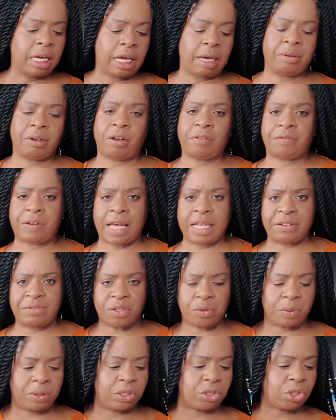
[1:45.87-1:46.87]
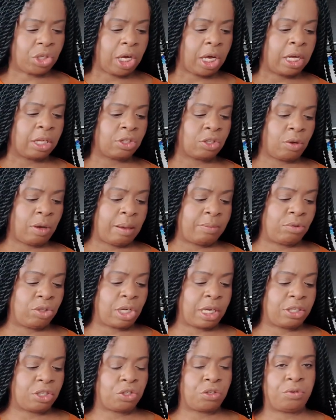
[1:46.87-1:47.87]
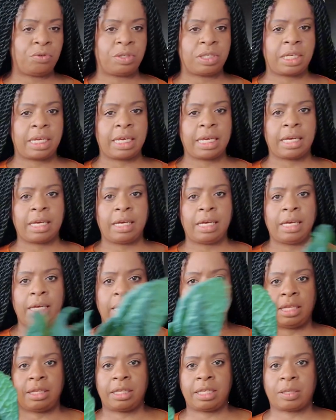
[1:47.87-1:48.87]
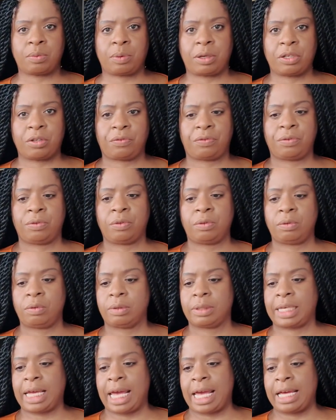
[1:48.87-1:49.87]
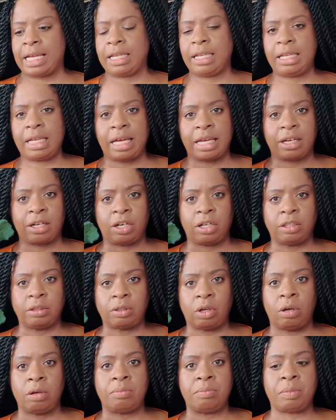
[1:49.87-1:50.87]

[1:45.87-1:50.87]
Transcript: I'm not a fan of Swiss chard, so I'm just using this wonderful kale I got.